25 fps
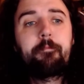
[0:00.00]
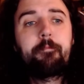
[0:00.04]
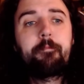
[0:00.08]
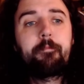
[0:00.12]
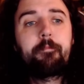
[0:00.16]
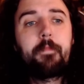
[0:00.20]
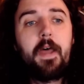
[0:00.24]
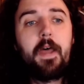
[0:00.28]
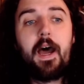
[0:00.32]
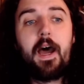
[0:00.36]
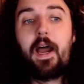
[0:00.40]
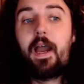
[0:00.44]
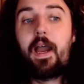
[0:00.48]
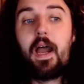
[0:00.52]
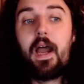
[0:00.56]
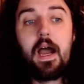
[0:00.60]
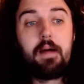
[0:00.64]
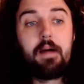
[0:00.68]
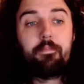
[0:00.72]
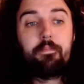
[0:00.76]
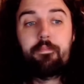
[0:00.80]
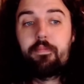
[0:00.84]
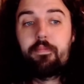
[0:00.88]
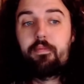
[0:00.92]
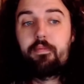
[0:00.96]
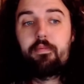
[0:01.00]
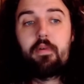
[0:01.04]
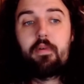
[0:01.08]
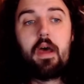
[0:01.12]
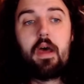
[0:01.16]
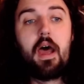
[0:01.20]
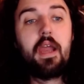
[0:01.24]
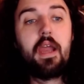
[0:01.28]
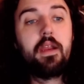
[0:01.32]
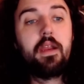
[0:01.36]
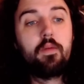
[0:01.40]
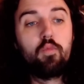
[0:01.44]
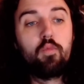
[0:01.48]
I
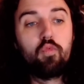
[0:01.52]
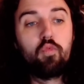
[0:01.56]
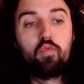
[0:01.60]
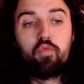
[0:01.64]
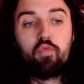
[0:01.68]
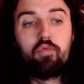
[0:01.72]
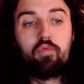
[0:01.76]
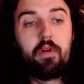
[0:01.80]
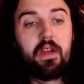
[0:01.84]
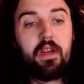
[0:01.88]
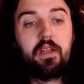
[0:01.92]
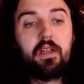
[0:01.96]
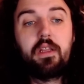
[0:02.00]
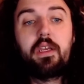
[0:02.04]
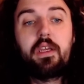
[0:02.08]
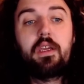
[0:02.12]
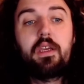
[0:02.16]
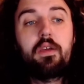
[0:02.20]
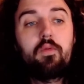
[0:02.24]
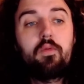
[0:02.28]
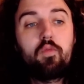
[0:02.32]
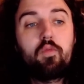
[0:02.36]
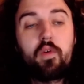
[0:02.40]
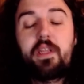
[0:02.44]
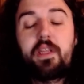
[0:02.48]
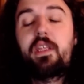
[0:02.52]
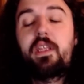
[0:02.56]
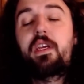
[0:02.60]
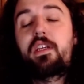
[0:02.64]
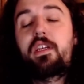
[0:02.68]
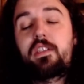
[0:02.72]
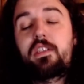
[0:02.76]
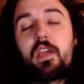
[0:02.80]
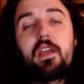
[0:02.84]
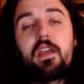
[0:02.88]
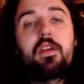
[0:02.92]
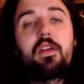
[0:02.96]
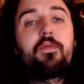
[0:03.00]
am really, really
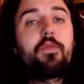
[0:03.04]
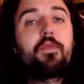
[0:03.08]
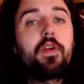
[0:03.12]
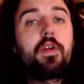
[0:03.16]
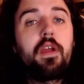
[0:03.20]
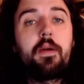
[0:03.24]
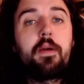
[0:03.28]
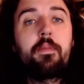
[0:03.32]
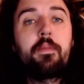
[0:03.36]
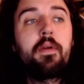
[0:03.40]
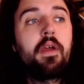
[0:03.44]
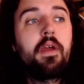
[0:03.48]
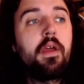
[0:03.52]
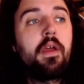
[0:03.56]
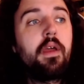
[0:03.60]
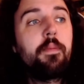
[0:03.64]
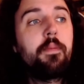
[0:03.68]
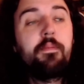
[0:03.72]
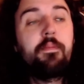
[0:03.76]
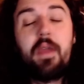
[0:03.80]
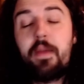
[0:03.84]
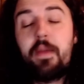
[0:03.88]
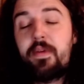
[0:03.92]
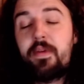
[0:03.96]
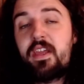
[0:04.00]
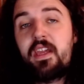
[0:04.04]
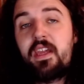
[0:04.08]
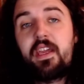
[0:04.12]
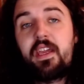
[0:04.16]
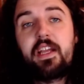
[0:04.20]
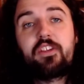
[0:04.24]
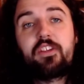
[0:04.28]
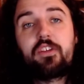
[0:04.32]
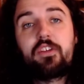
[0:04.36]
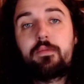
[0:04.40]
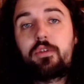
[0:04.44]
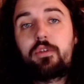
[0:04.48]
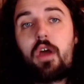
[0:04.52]
excited for him. Maybe he
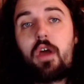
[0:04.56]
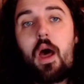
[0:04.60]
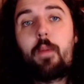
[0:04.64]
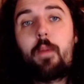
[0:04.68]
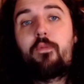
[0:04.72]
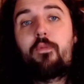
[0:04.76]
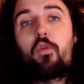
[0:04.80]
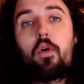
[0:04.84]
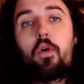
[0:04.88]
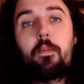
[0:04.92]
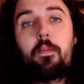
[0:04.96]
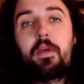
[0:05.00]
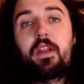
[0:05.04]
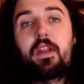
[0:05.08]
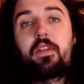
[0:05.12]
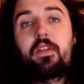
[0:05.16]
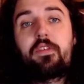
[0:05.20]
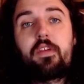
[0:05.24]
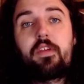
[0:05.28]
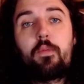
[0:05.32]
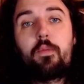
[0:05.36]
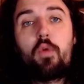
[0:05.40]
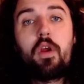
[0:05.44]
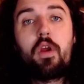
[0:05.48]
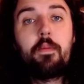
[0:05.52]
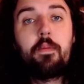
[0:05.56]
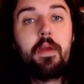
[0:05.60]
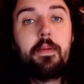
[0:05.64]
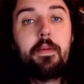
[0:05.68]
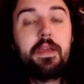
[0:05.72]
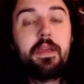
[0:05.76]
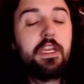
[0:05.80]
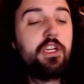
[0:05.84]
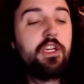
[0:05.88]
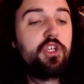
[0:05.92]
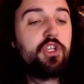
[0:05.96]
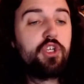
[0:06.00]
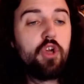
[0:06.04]
gets some top 4 minutes somewhere. Maybe
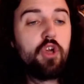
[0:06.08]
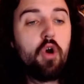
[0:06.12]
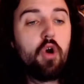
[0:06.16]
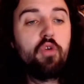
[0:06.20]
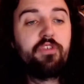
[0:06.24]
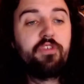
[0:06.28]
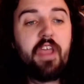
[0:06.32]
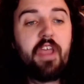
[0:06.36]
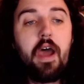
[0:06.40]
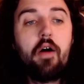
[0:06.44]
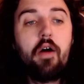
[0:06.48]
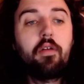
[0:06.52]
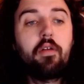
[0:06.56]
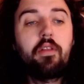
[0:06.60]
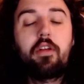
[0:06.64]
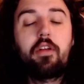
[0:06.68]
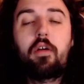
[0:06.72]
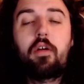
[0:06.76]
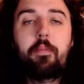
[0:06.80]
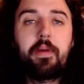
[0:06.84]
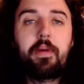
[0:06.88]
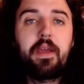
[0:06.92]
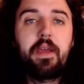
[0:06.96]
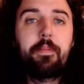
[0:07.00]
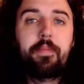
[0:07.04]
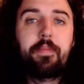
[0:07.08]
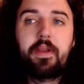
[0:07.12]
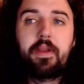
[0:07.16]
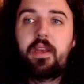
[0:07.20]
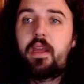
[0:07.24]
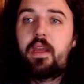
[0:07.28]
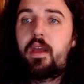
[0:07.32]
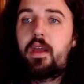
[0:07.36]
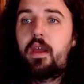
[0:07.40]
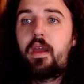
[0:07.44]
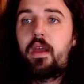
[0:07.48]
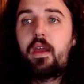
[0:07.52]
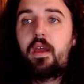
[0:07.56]
he shows out a little bit, but
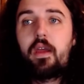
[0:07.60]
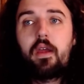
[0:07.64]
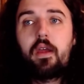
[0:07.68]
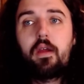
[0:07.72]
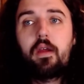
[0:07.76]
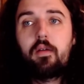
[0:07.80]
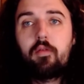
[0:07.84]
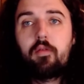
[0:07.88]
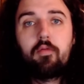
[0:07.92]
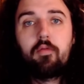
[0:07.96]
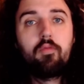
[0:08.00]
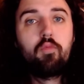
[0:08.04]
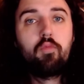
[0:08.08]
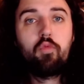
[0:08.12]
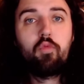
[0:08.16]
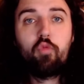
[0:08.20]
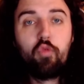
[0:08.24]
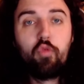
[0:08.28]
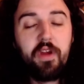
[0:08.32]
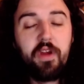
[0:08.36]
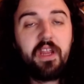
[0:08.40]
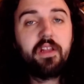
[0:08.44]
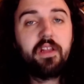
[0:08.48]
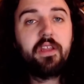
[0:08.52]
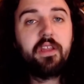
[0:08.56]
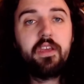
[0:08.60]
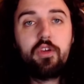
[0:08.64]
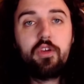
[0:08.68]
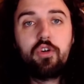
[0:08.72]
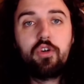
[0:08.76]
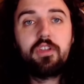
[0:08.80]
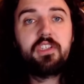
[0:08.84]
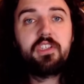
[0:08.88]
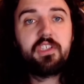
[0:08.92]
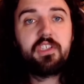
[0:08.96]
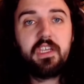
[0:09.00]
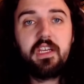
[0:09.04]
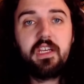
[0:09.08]
really
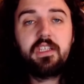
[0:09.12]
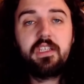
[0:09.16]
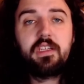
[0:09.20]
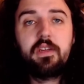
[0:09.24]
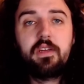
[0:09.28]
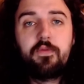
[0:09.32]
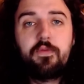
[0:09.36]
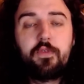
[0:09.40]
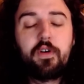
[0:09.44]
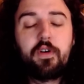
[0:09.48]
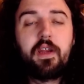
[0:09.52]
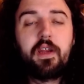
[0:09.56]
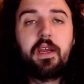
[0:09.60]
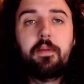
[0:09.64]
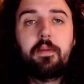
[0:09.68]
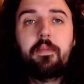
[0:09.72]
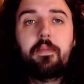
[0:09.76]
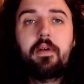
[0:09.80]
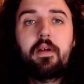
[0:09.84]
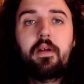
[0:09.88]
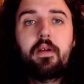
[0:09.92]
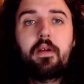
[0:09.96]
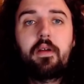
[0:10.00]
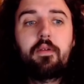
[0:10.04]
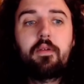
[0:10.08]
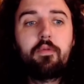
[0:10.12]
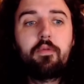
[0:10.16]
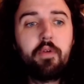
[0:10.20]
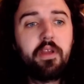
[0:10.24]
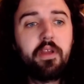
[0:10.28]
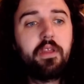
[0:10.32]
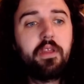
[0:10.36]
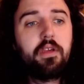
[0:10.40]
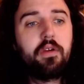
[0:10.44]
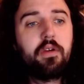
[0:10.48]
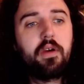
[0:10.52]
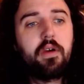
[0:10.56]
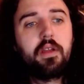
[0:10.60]
good season for him.
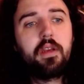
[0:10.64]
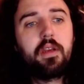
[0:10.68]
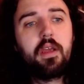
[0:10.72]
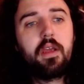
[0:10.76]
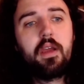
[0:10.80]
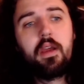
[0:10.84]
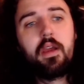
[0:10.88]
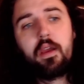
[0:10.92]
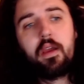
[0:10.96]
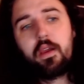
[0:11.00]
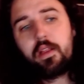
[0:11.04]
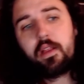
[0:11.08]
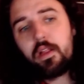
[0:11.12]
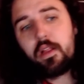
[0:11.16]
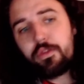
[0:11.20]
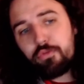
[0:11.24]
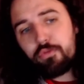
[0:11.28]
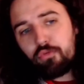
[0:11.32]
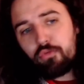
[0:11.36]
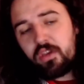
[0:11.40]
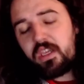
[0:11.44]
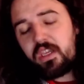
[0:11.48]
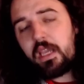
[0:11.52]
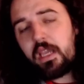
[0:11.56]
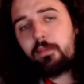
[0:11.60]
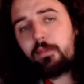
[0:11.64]
Really good. And then 3 games